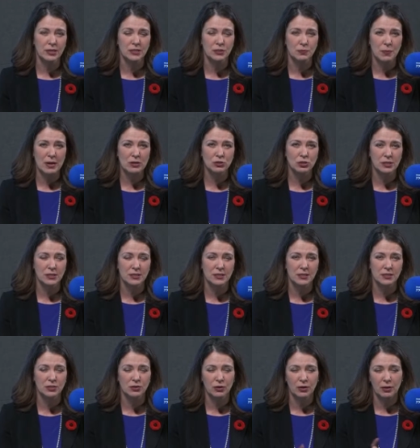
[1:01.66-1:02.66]
especially
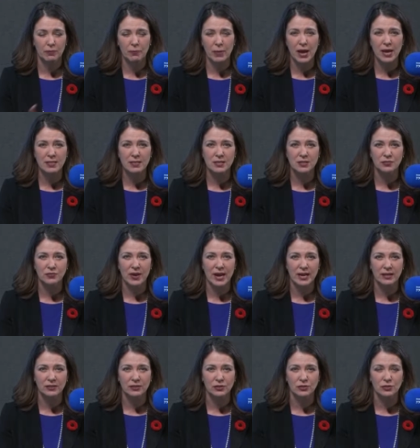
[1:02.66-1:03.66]
since you combine these
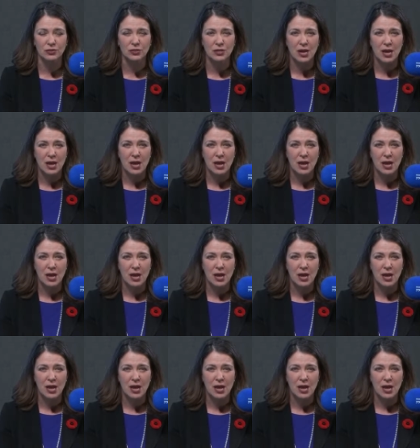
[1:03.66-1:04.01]
factors